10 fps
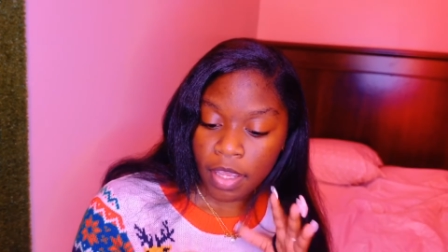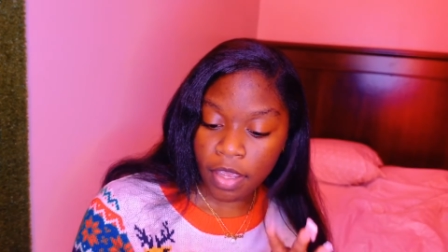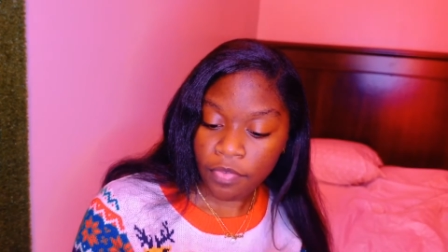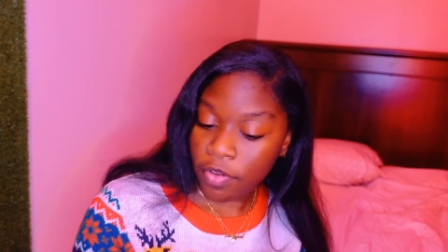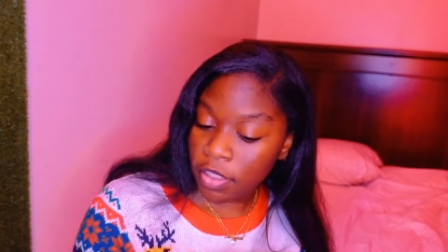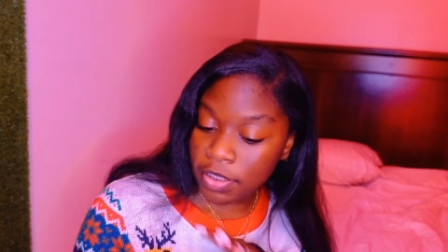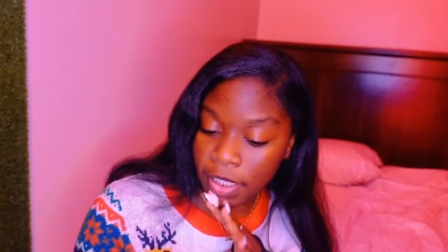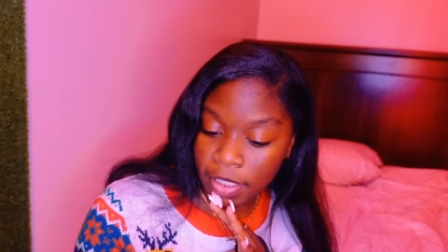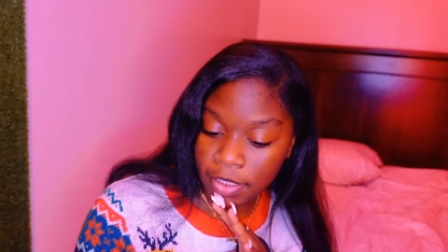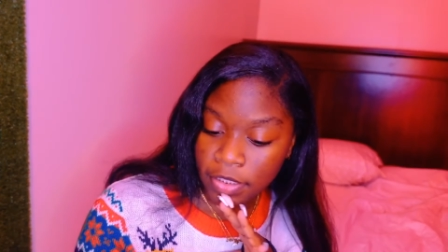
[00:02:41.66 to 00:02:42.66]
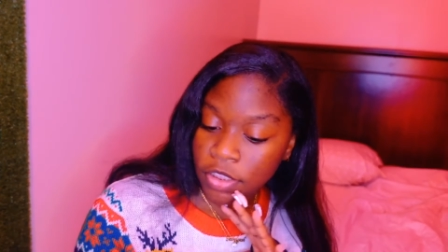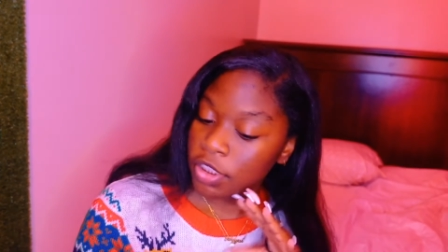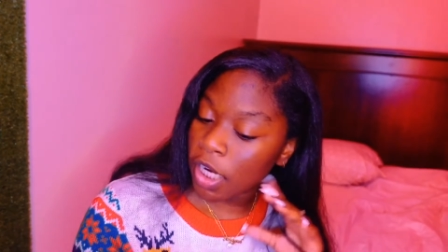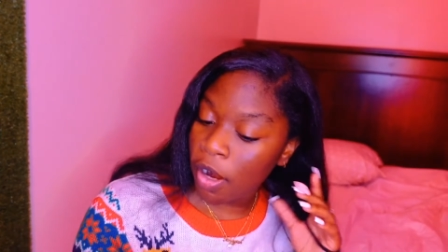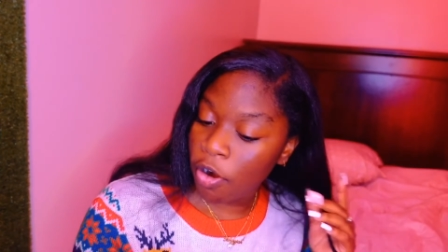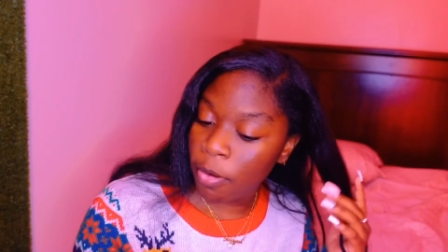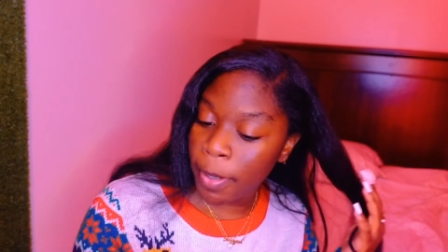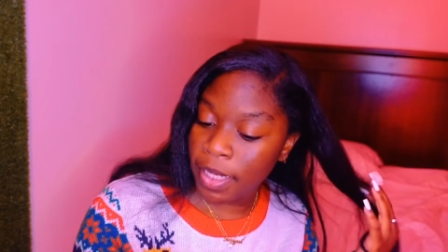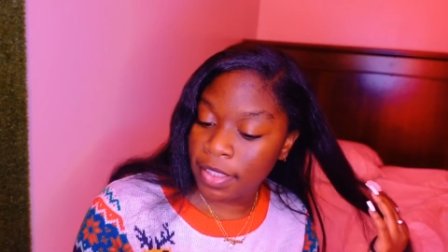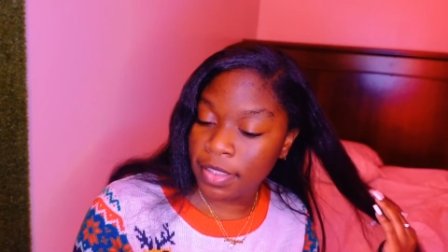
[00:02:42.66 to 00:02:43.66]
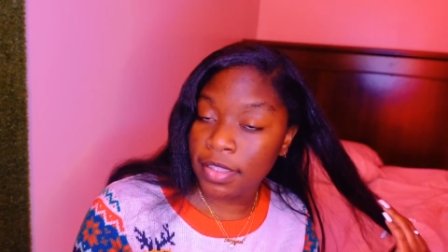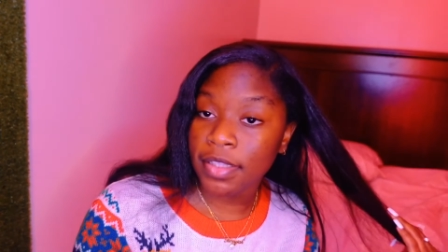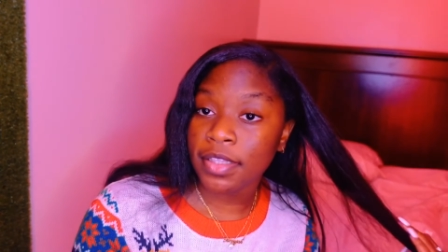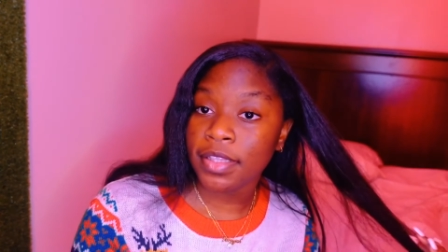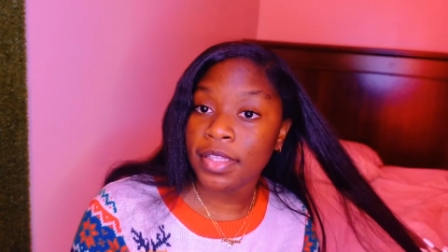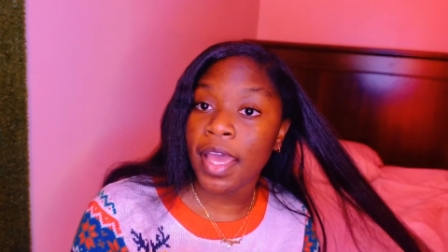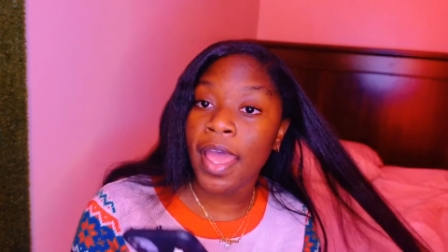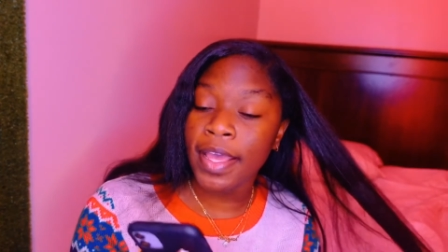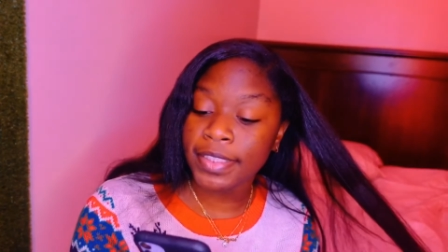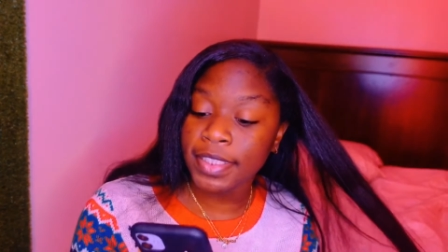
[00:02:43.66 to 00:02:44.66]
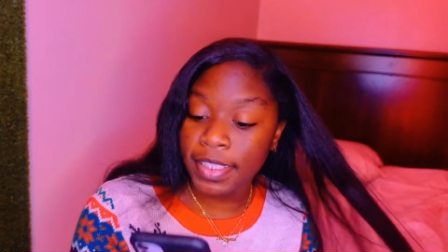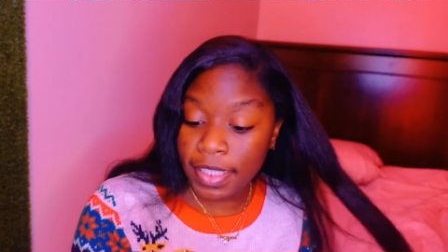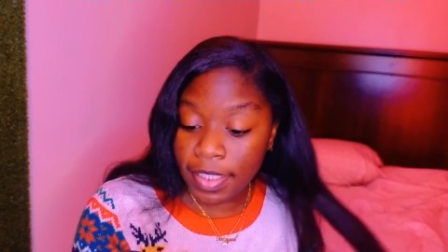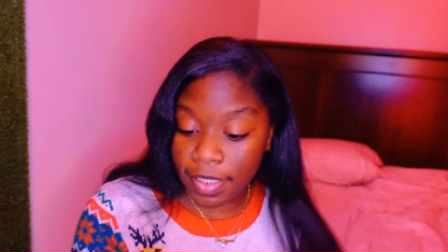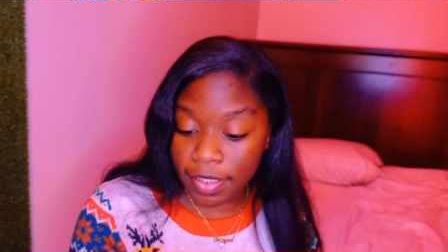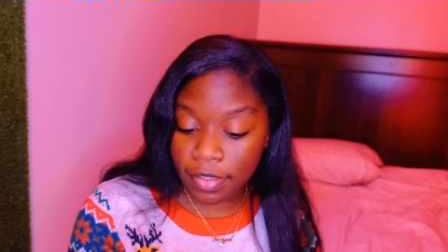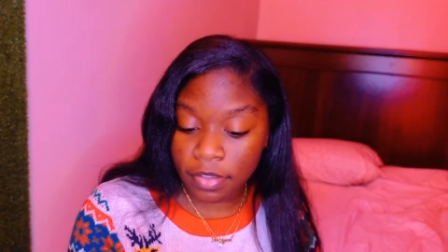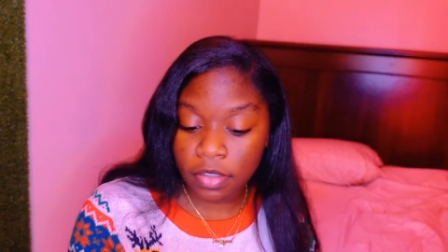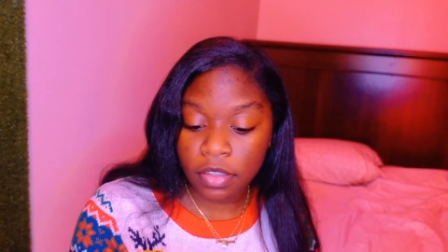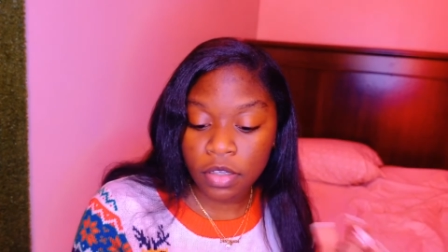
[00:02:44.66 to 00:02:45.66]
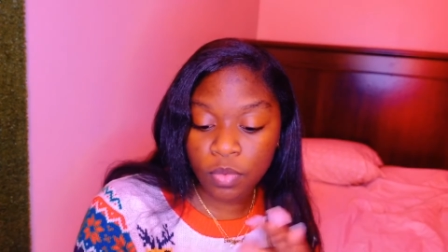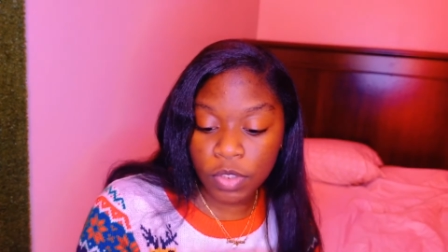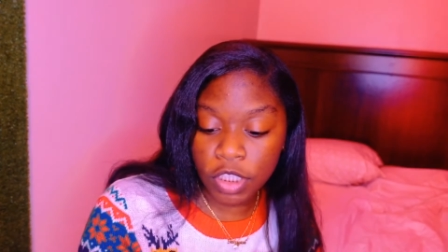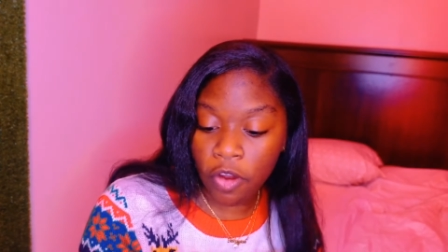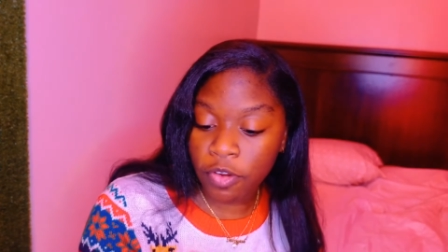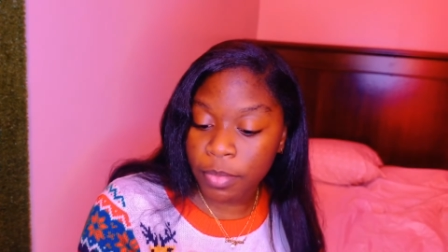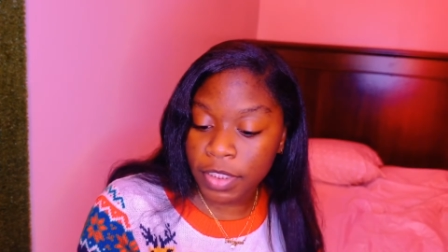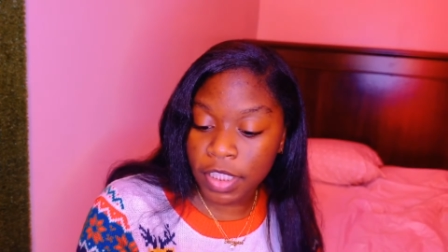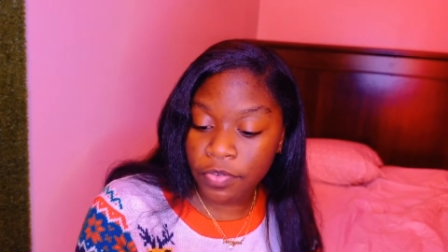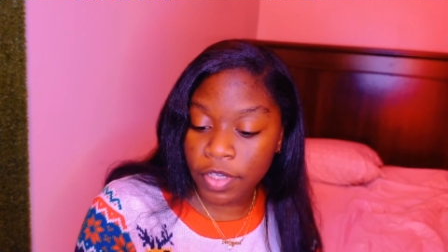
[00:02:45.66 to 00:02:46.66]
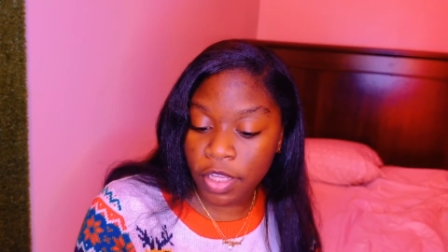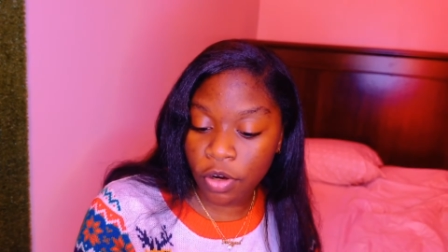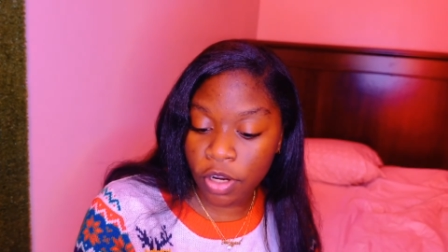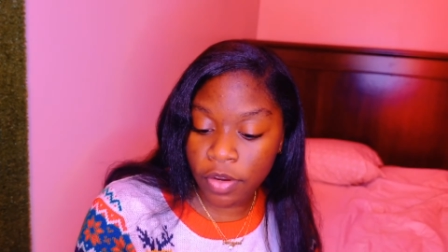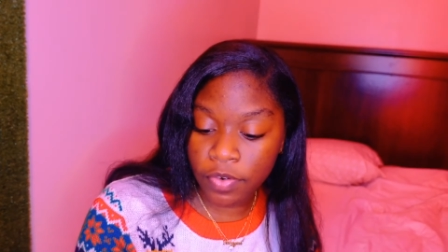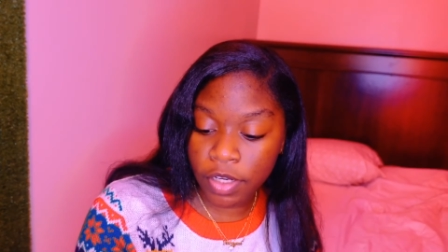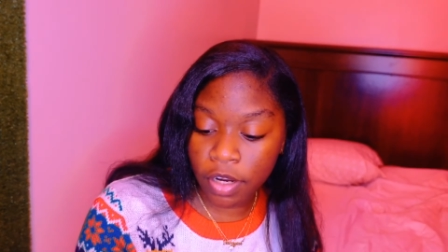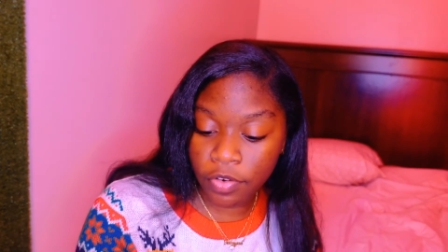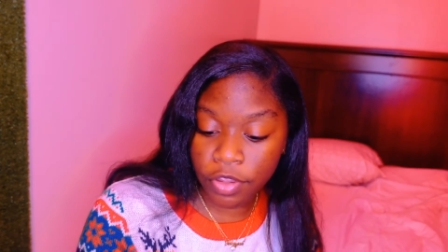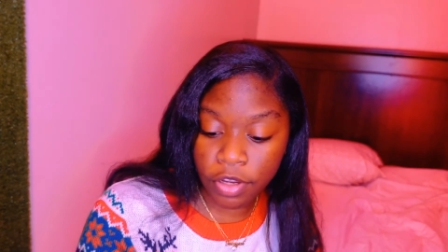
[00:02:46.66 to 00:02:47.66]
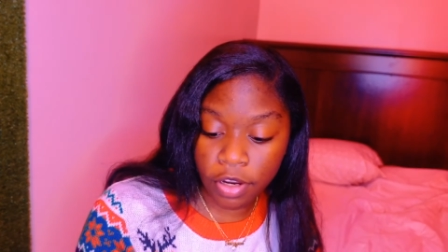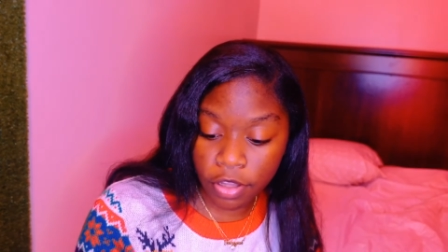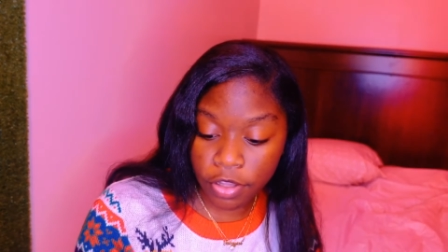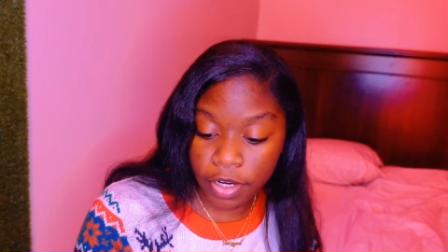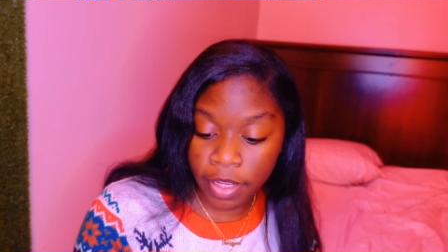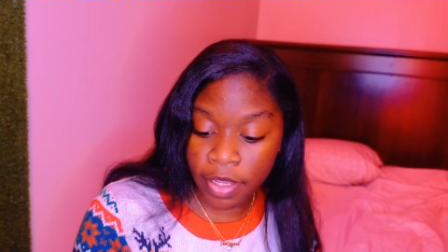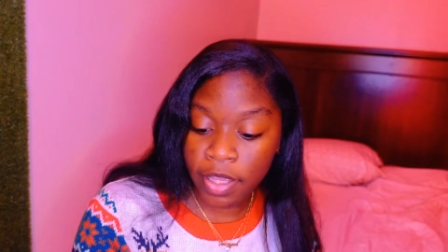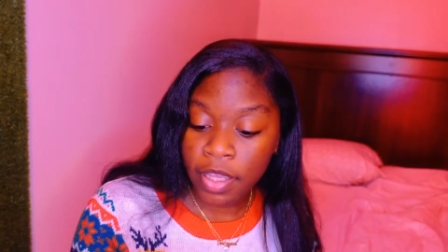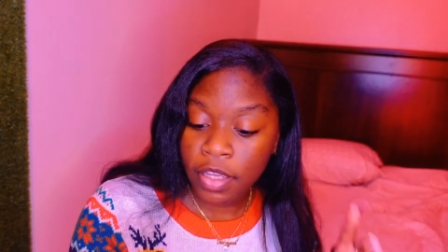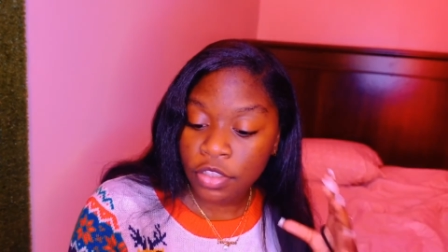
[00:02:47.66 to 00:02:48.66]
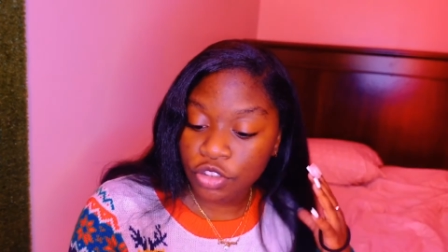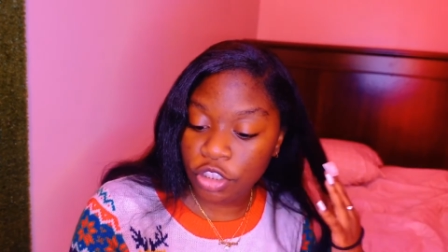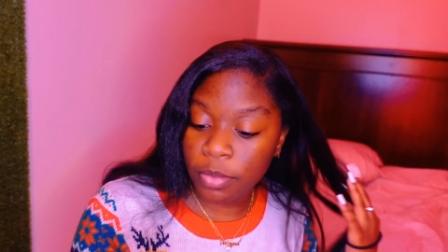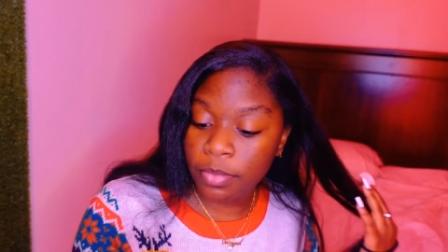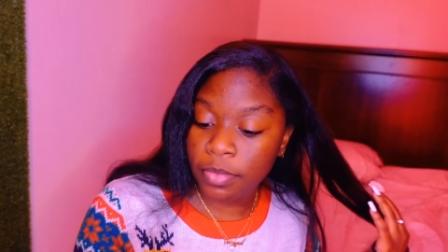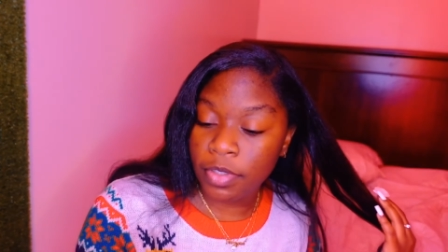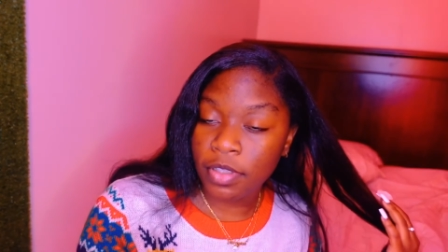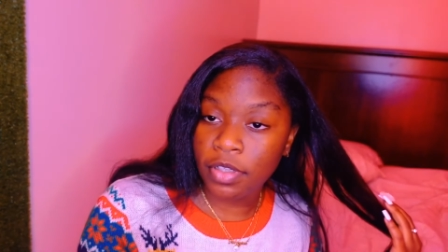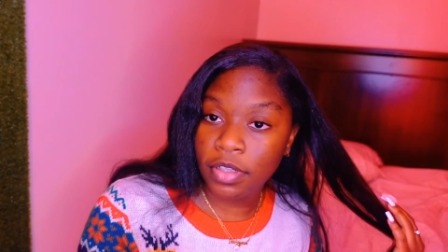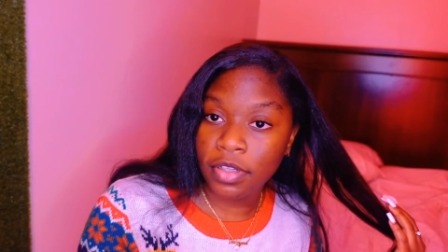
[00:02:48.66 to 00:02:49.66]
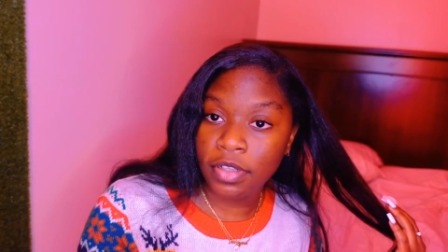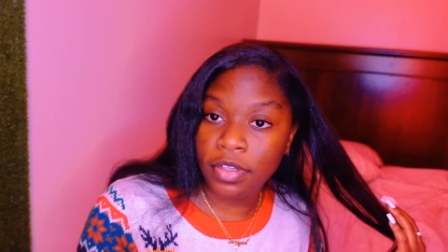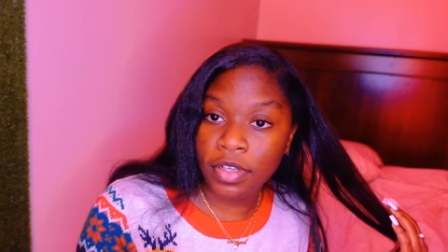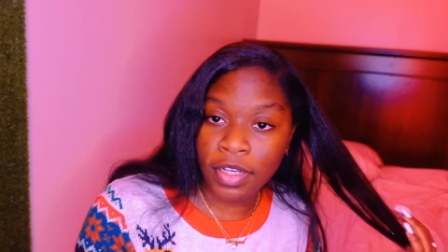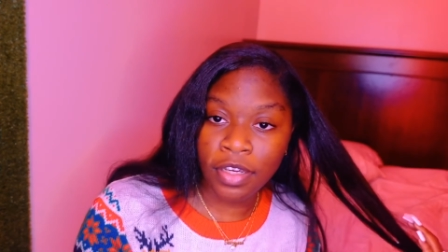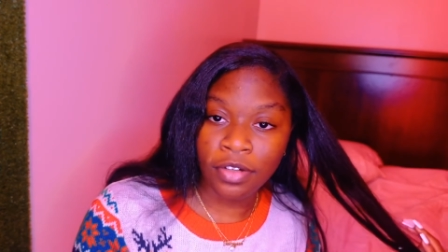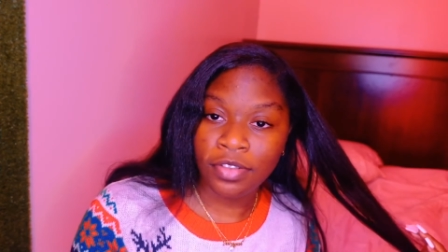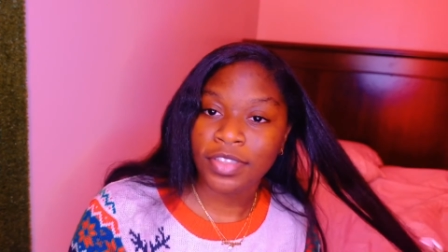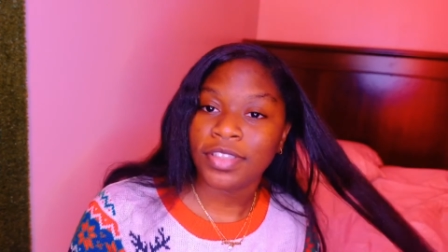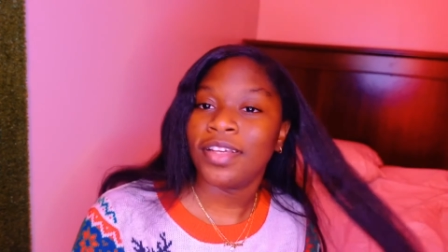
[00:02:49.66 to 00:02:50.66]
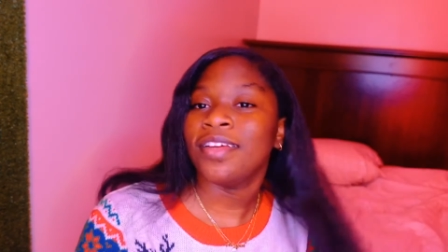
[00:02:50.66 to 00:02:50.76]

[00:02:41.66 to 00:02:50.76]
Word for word: and floss daily. Shower or bathe as needed, which often means every day or every other day. Trim nails.